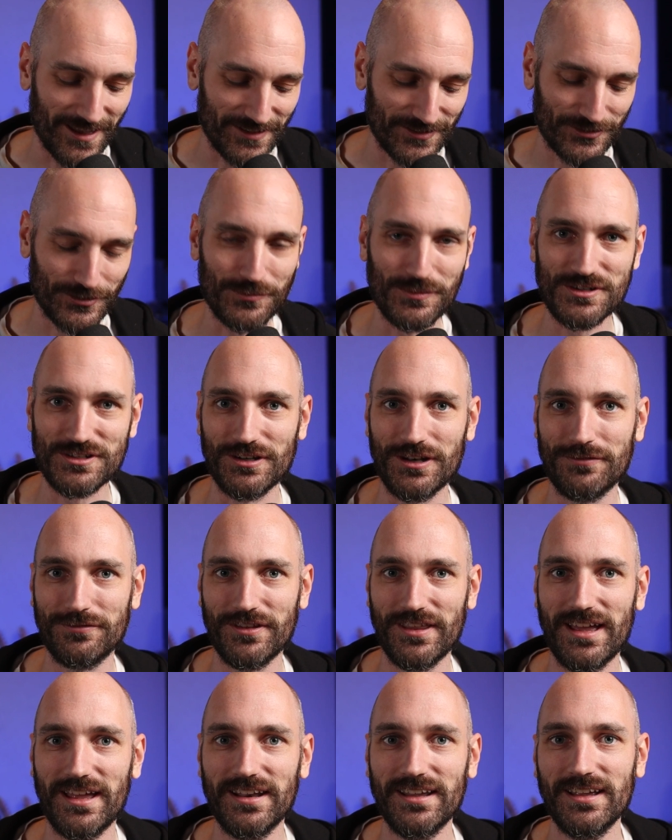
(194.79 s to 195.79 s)
So much love
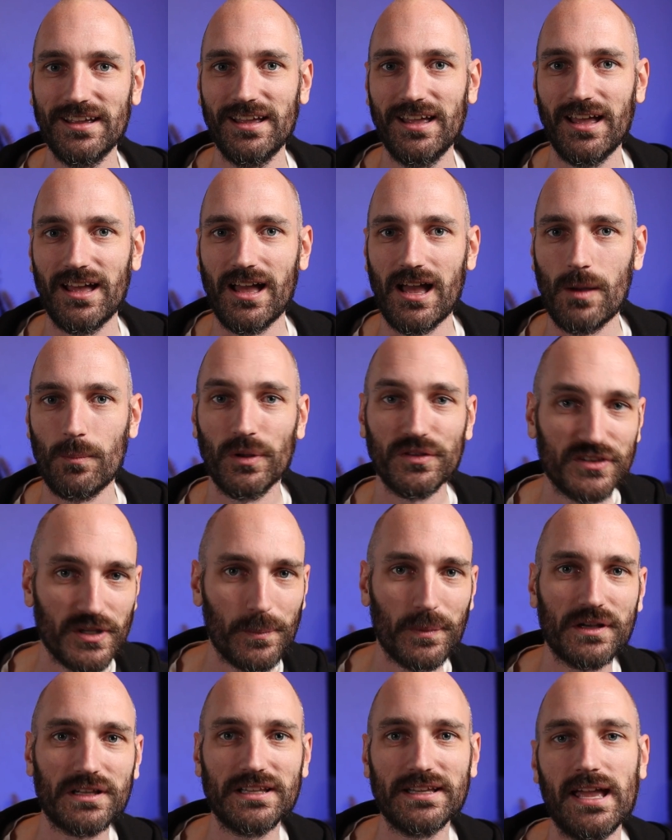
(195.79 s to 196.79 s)
for that. But
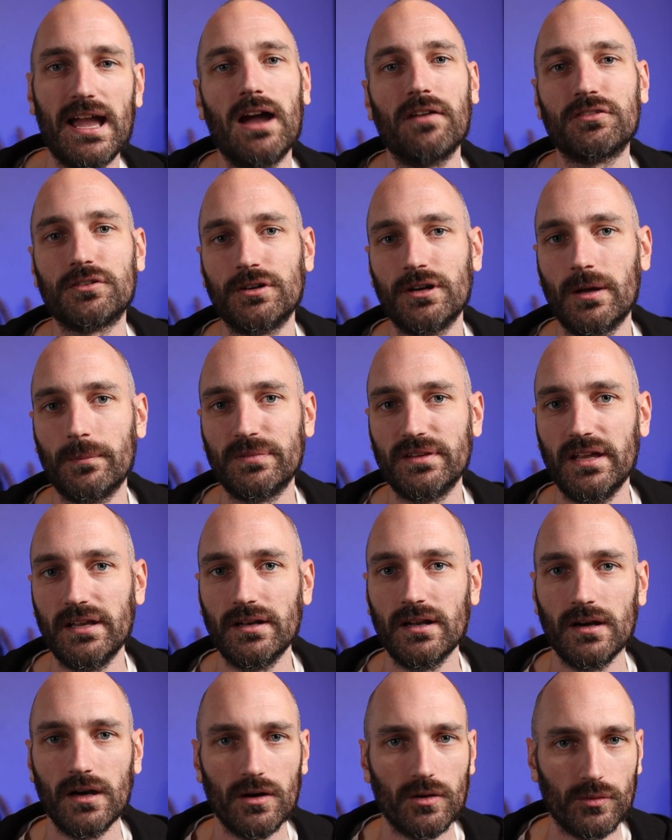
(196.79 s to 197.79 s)
typically after an
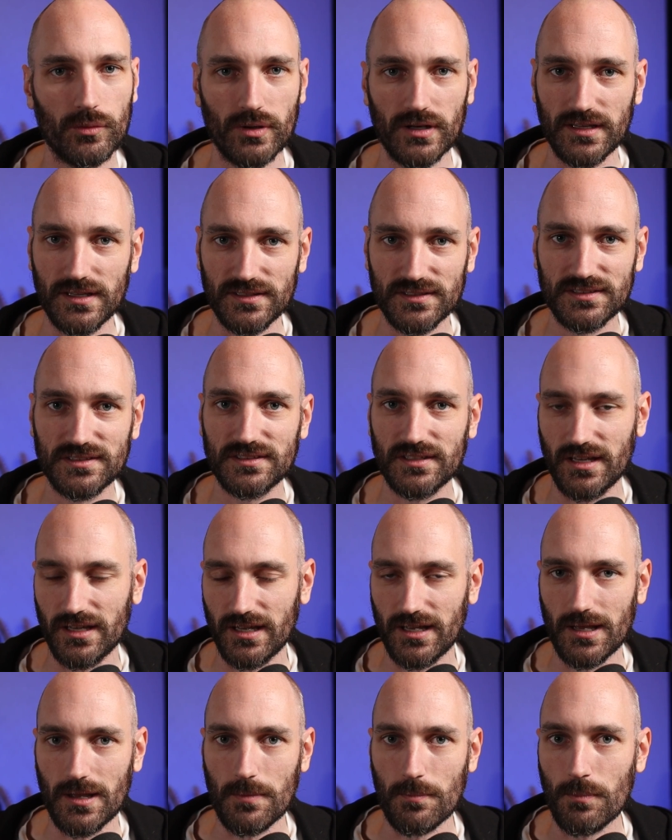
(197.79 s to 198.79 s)
update release,
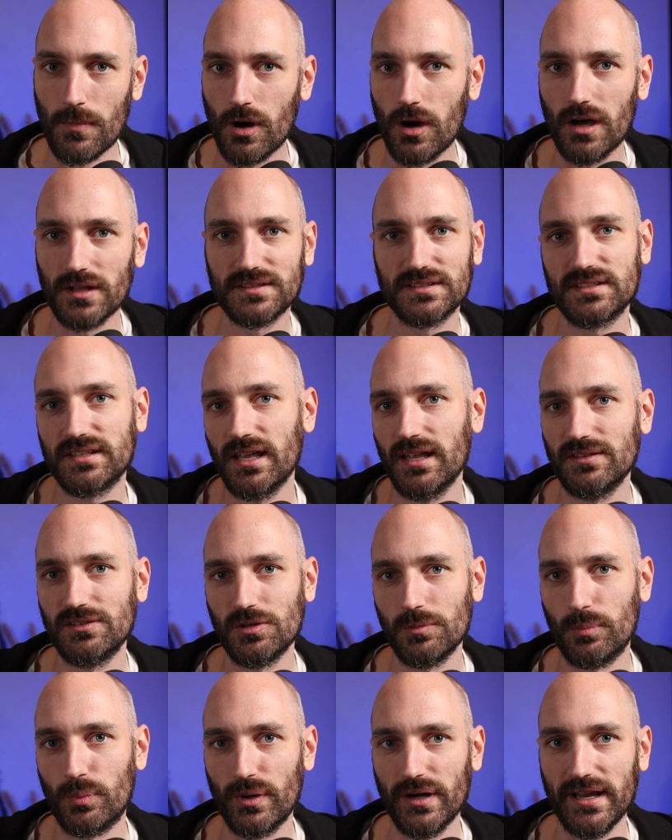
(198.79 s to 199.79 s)
mods tend
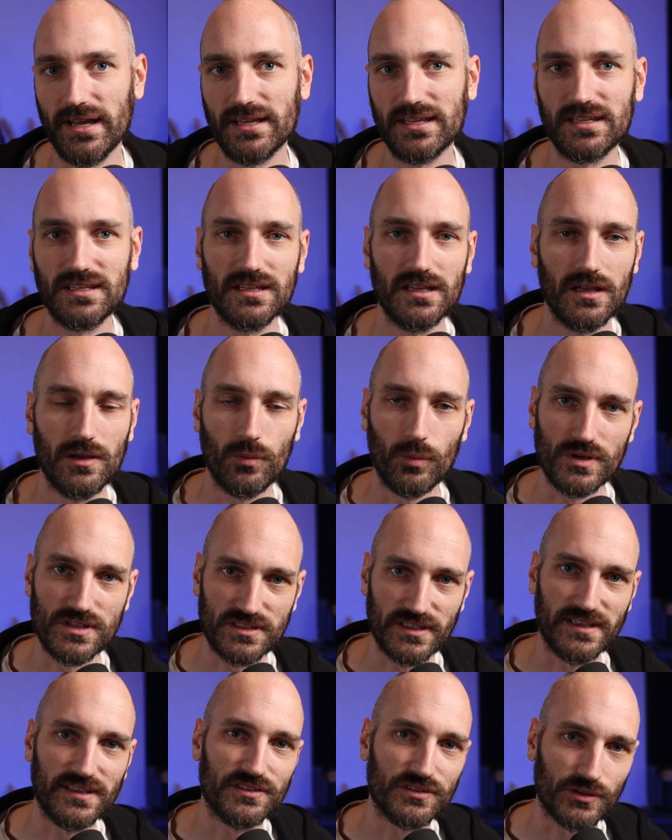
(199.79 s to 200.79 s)
to break,
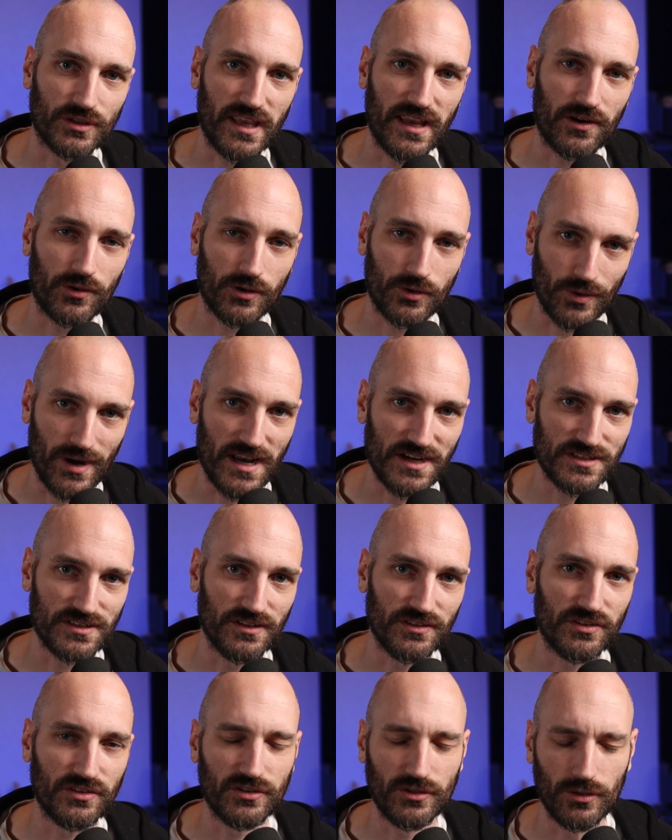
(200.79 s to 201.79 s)
which leads to
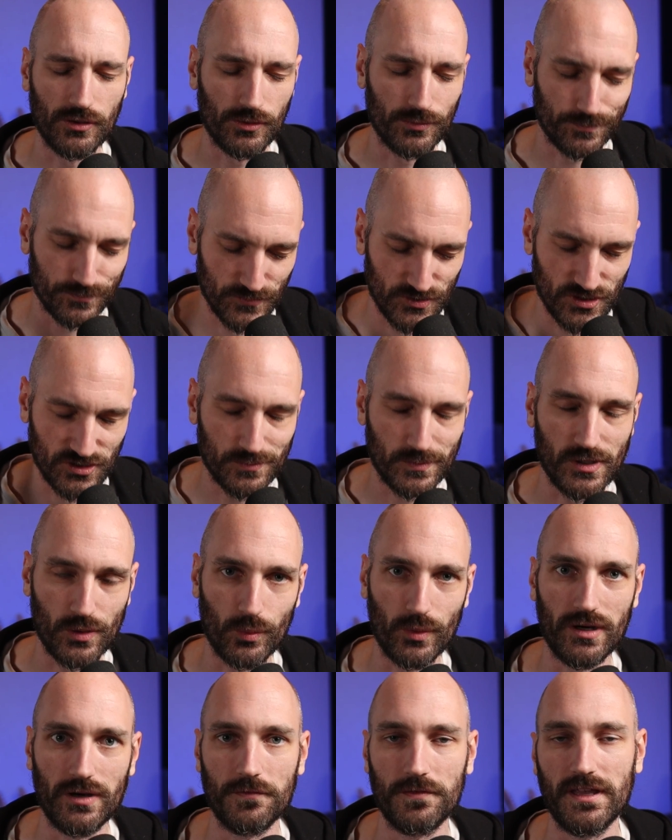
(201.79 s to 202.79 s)
crashes. So just be
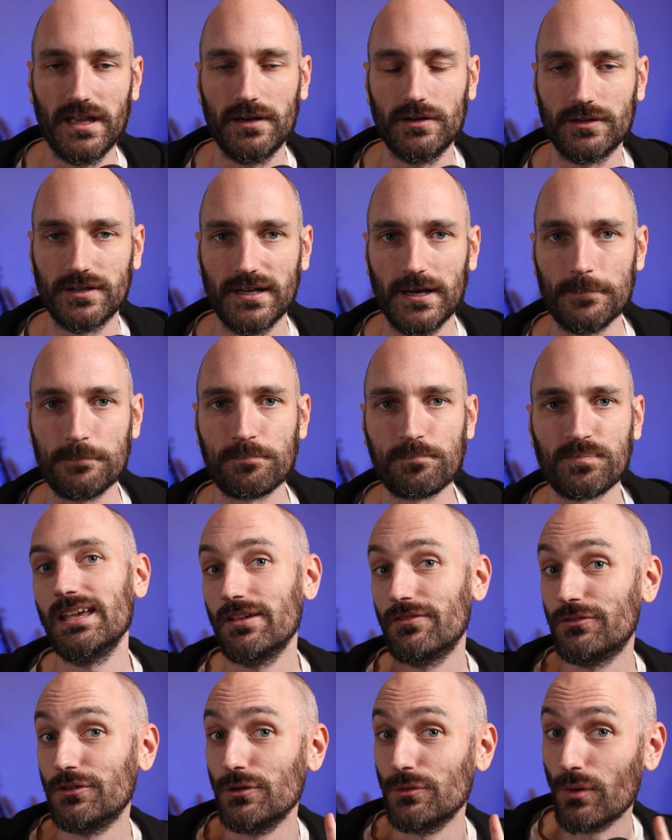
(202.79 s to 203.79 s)
aware of that. Okay.
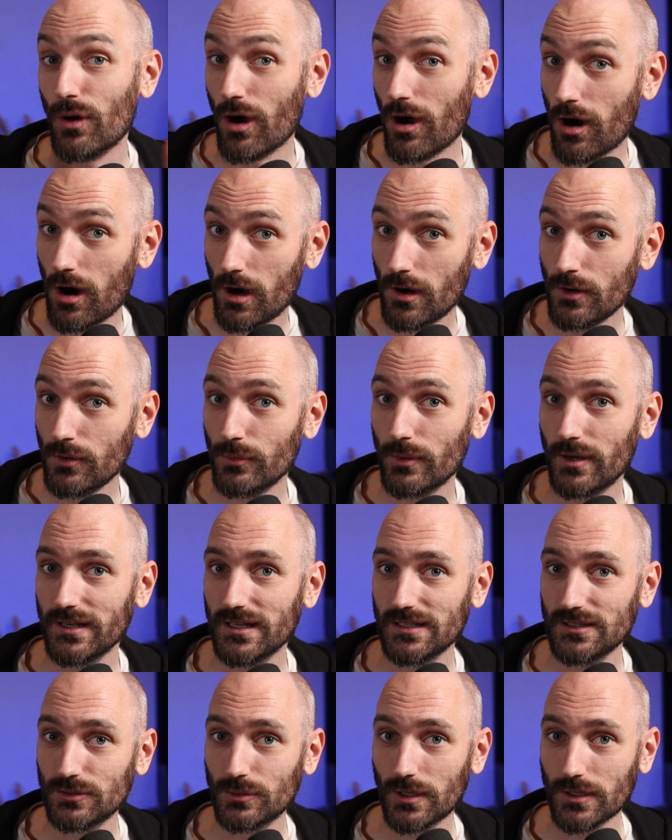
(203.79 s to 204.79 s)
If you are
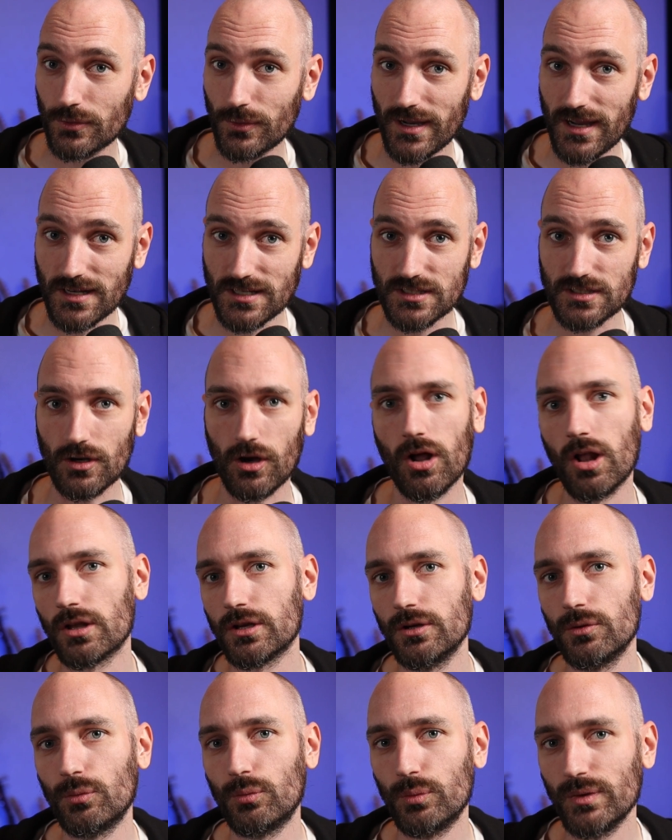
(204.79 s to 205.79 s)
running into a crash, all
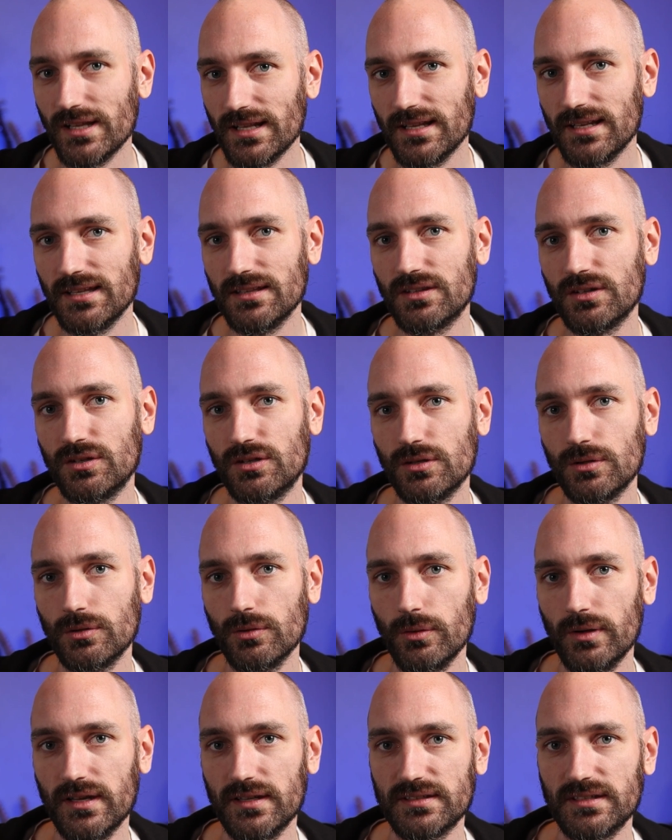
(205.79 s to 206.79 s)
you really need to
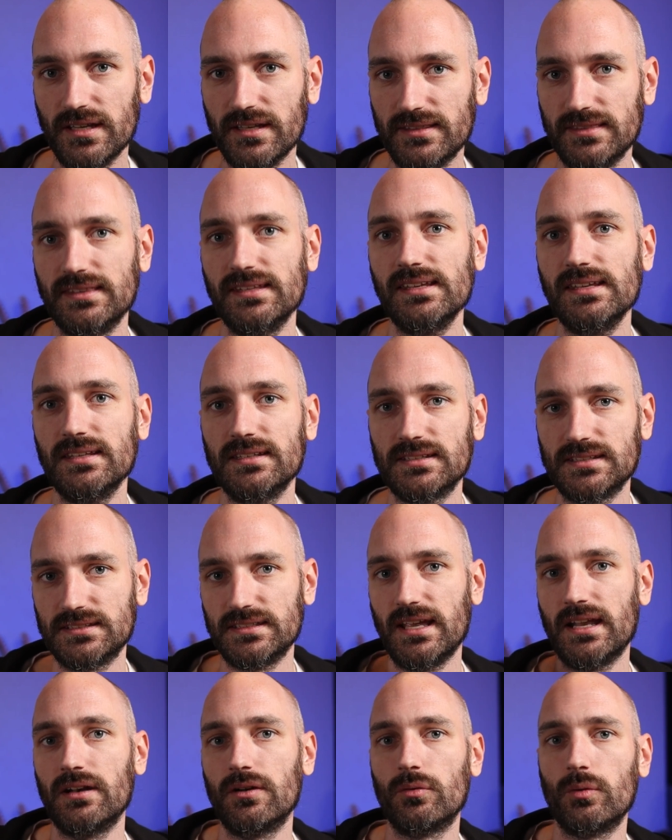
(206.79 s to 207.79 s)
do is hit the
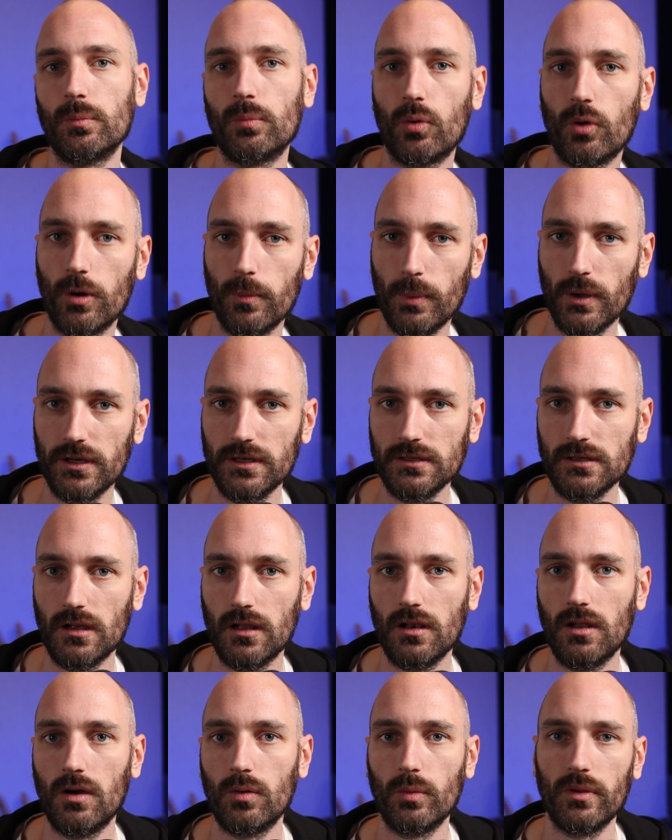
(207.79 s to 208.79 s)
send report button,
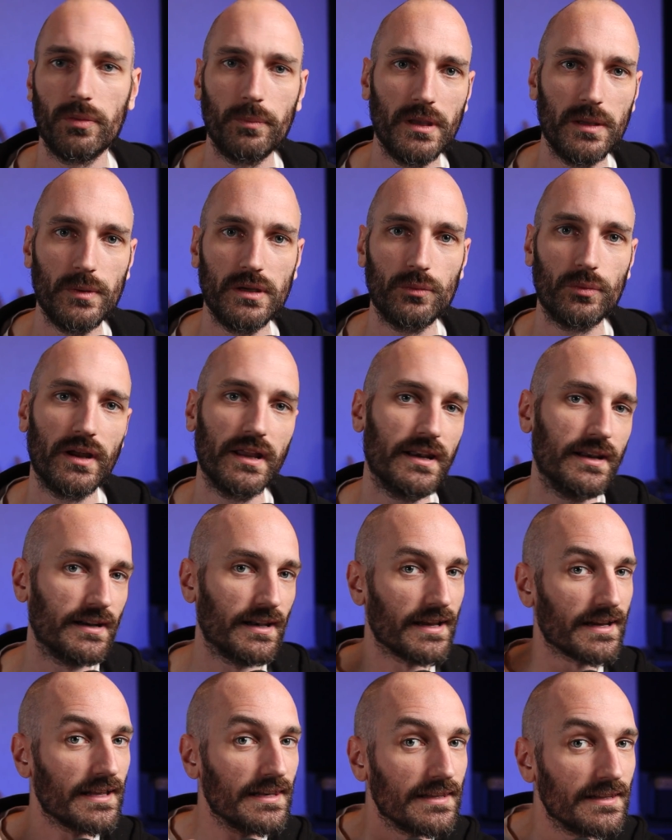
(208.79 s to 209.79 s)
along with maybe writing
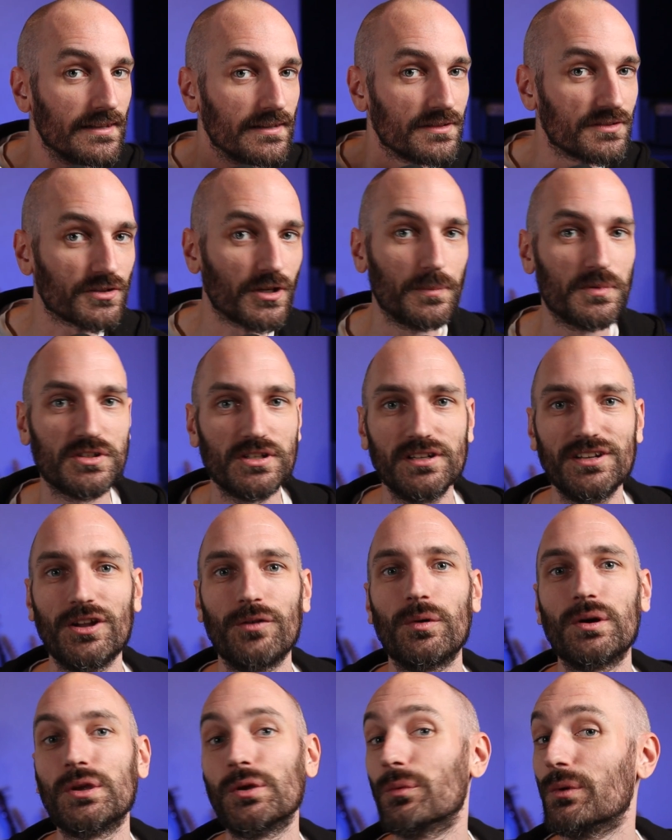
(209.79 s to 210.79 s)
like a little description
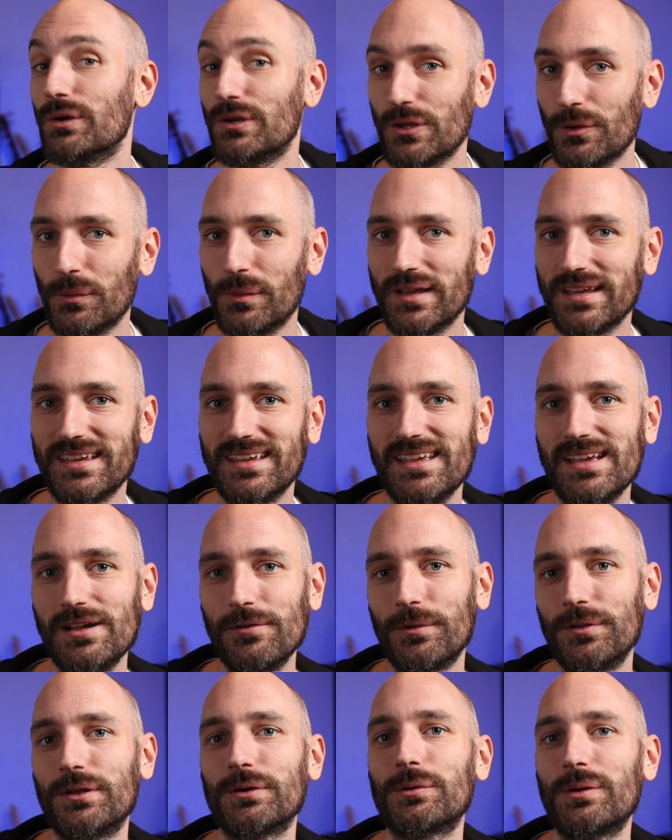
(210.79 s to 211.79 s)
of what you were doing
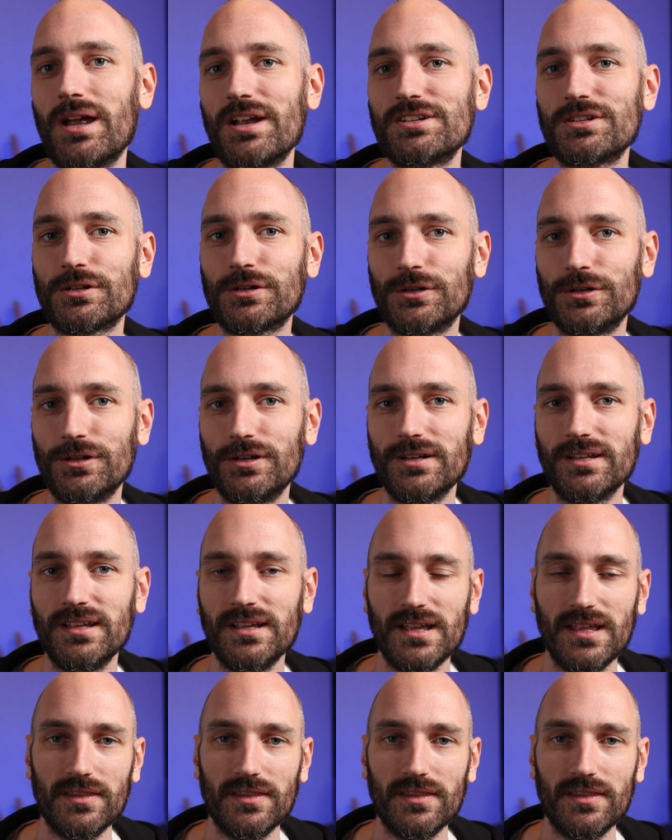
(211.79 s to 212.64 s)
when the crash occurred.